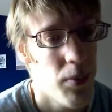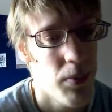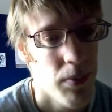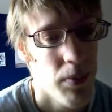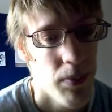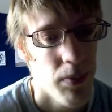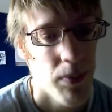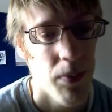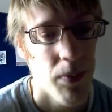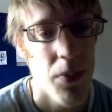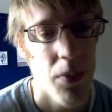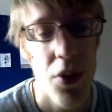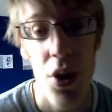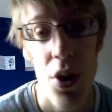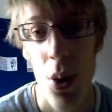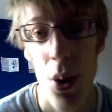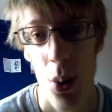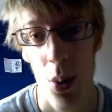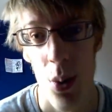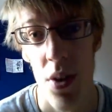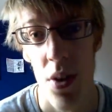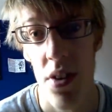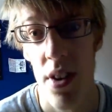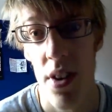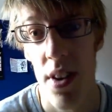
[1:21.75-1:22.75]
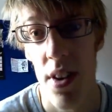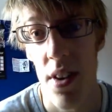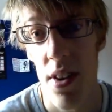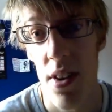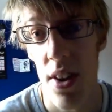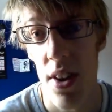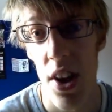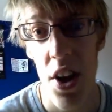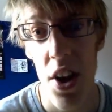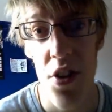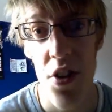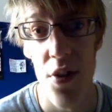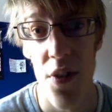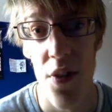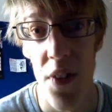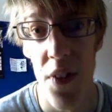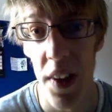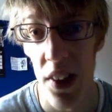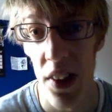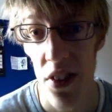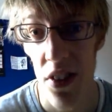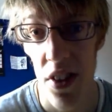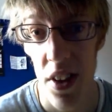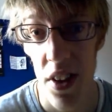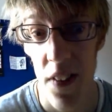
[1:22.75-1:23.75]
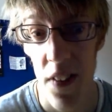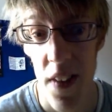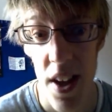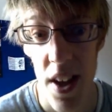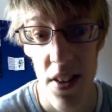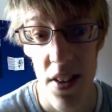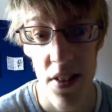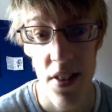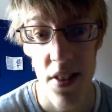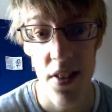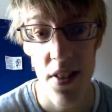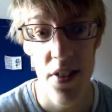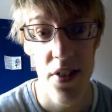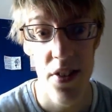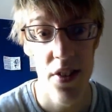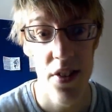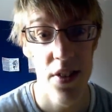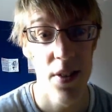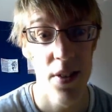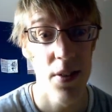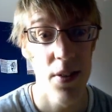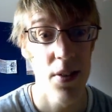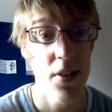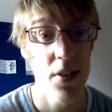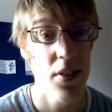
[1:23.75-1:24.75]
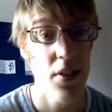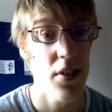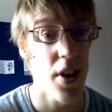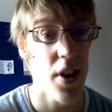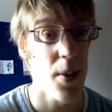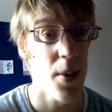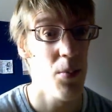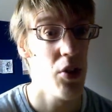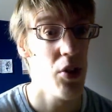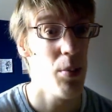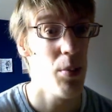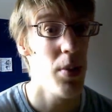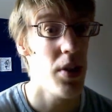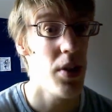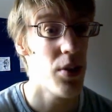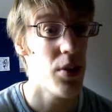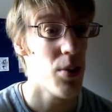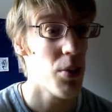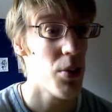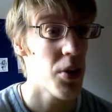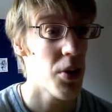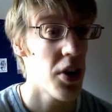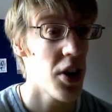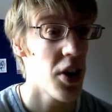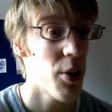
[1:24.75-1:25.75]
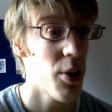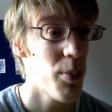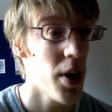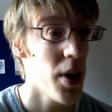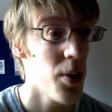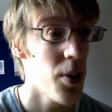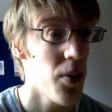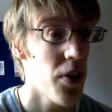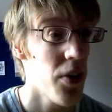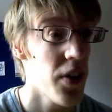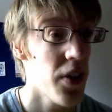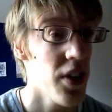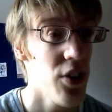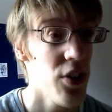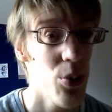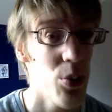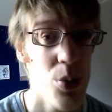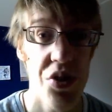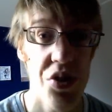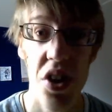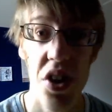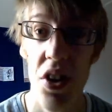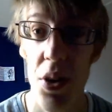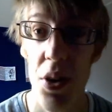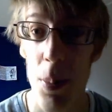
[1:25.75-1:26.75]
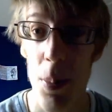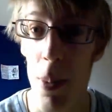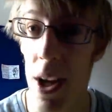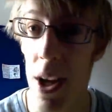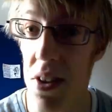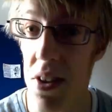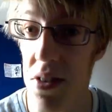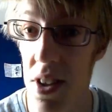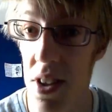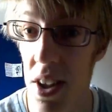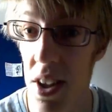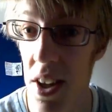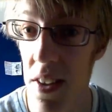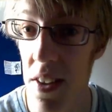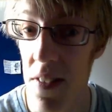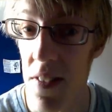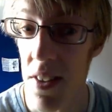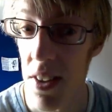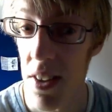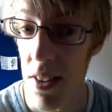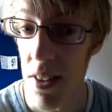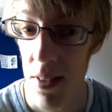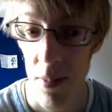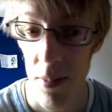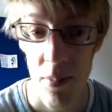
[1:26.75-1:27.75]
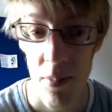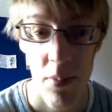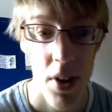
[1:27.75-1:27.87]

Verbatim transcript: Mm, so, in the light of things like that, it's time to be talking about things which aren't plastic, I think.